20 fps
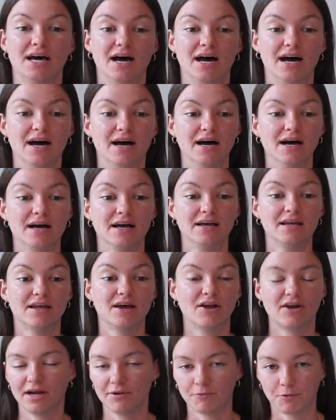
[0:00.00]
all
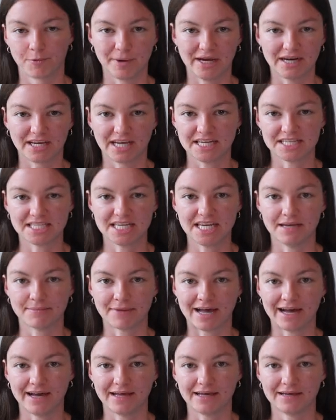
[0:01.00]
right, we're about to get
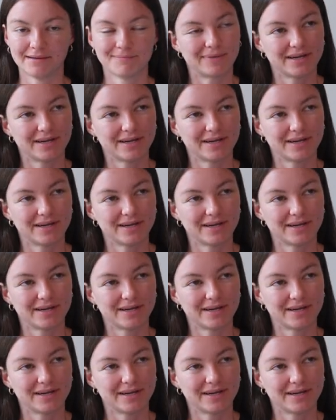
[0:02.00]
TMI,